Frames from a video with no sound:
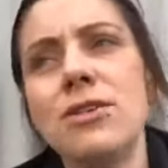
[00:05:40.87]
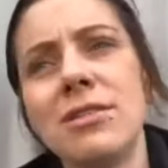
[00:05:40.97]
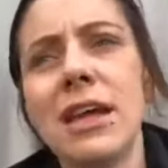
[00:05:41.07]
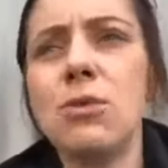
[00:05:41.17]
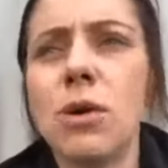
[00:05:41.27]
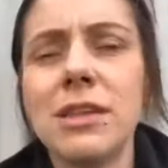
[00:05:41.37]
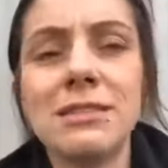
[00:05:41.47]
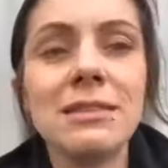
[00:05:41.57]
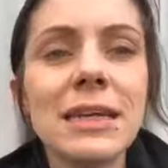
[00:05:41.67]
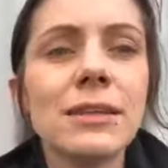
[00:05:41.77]
you say you want
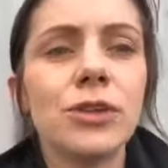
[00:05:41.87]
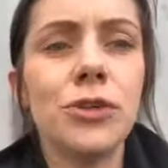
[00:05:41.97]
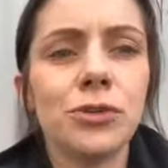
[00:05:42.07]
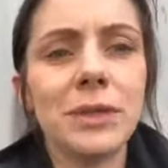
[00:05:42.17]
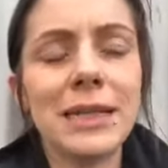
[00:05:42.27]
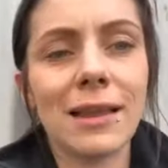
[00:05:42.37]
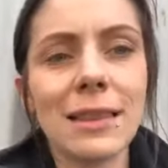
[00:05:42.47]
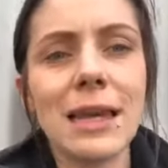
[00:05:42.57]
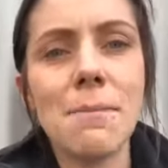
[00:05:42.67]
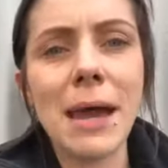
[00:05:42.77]
this thing that you're doing nothing